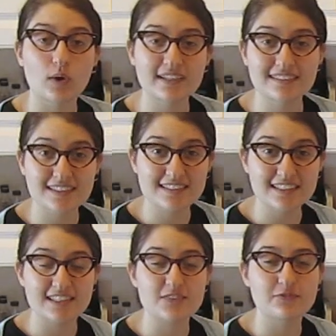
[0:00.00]
white
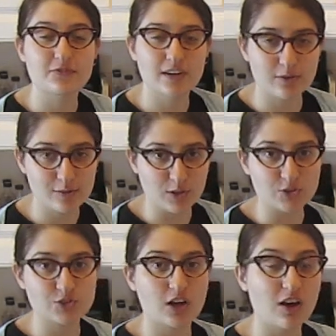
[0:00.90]
icing is very
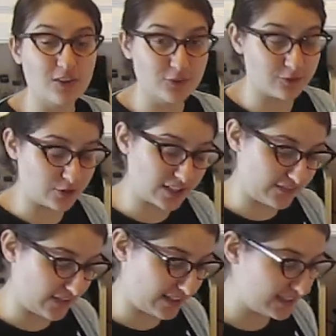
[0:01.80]
much
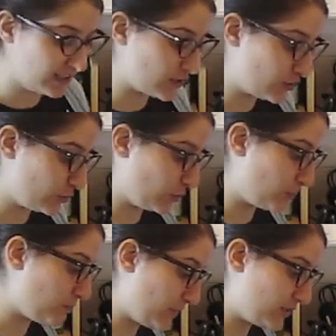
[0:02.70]
unforgiving, so
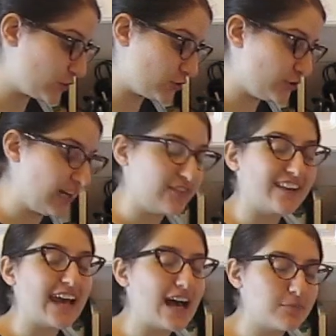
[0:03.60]
make sure you have
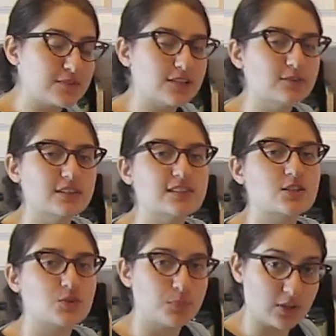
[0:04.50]
an absolutely
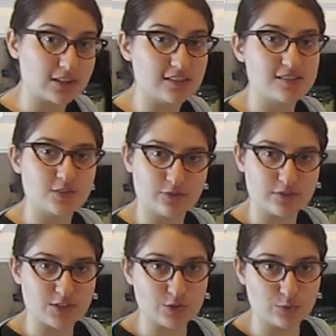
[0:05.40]
spotless
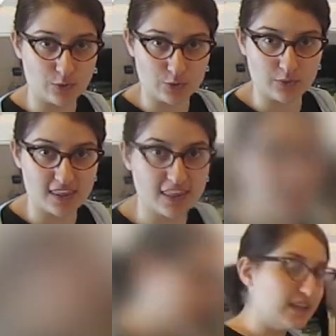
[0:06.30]
surface to work with.
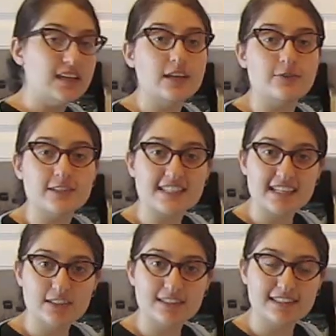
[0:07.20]
If you're
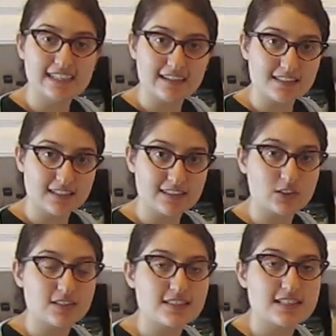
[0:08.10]
scared that the icing is
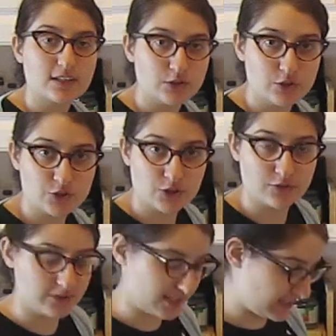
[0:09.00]
going to stick on your
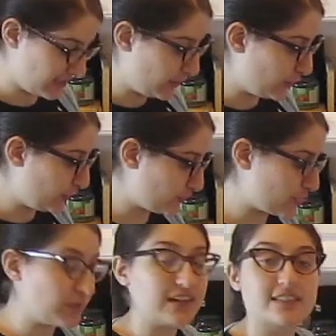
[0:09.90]
surface, use
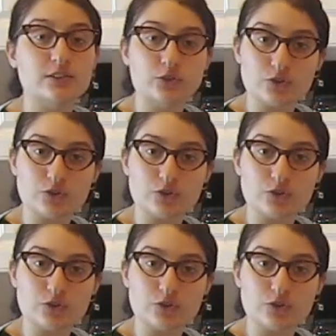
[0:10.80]
some icing